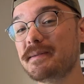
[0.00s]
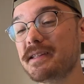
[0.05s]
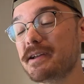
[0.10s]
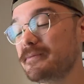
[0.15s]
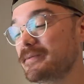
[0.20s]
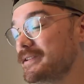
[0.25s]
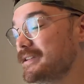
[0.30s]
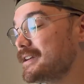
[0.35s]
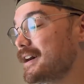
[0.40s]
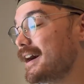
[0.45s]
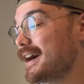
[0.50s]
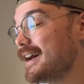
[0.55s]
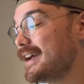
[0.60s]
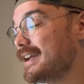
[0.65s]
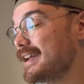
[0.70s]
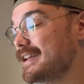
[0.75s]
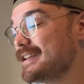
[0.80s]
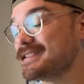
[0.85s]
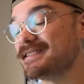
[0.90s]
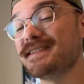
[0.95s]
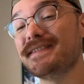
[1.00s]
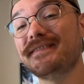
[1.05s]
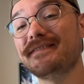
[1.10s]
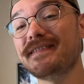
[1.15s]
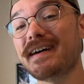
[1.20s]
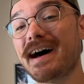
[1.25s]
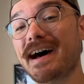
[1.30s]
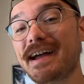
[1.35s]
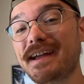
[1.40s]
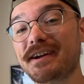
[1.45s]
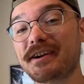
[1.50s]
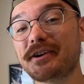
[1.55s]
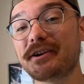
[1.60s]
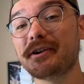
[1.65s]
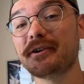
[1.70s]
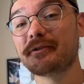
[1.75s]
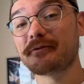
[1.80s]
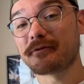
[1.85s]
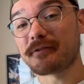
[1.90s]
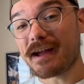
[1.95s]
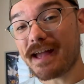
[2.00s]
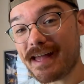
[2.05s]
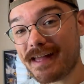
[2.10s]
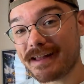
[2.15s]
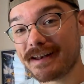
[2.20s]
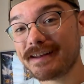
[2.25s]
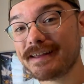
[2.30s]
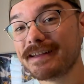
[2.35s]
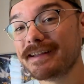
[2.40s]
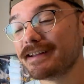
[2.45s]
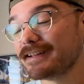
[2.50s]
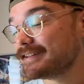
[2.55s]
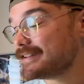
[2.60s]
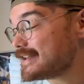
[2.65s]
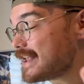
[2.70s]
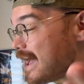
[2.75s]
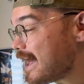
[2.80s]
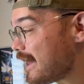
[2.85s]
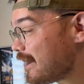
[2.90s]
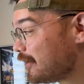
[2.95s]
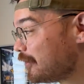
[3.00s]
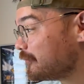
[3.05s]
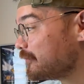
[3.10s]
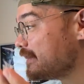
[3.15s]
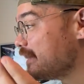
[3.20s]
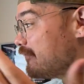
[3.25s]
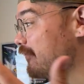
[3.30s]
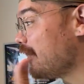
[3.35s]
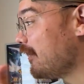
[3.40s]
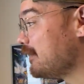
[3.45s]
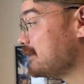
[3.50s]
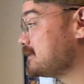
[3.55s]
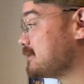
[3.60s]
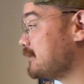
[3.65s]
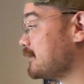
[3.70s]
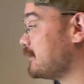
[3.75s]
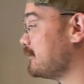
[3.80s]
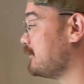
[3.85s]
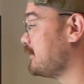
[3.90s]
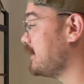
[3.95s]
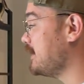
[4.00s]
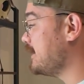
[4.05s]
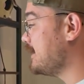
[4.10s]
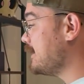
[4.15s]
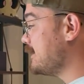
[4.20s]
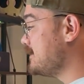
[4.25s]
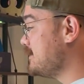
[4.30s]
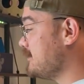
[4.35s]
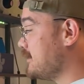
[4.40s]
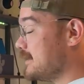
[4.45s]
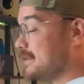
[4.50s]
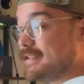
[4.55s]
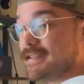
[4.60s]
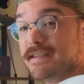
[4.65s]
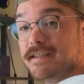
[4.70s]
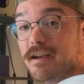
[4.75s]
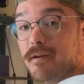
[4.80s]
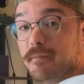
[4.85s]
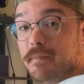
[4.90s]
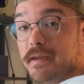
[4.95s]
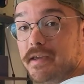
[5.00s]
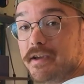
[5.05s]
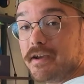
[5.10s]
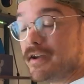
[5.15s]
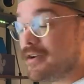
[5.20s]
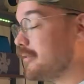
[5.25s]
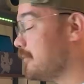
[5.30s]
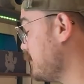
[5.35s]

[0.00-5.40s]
that we got is Fire Red. Now we have also completed, as you can see up here,